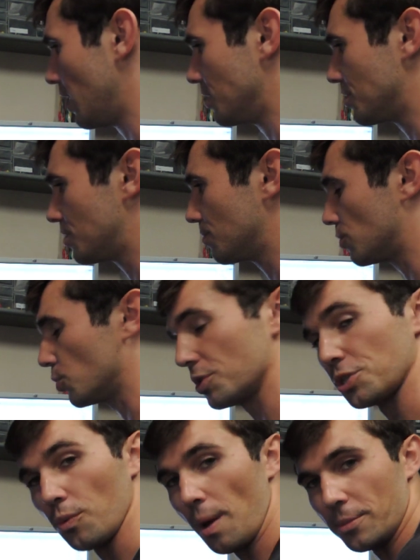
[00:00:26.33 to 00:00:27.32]
as
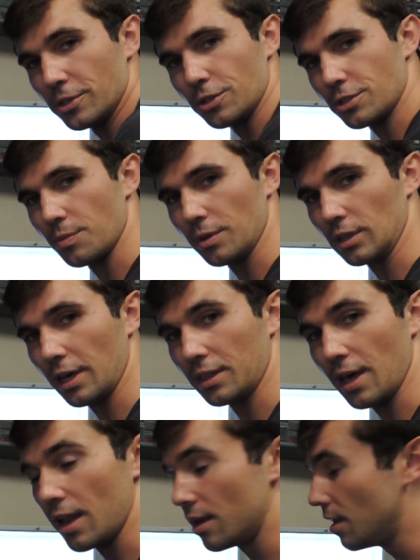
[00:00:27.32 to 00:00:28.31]
switching weapons or something
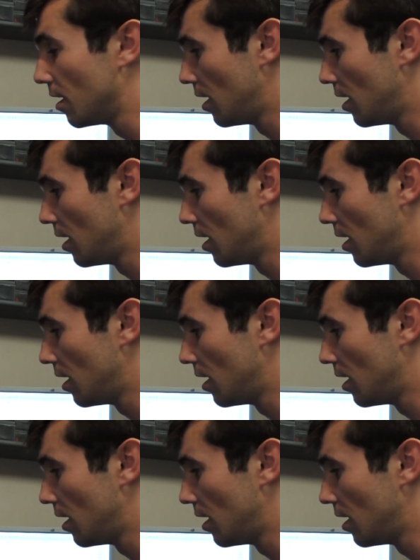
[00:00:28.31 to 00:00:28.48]
like that.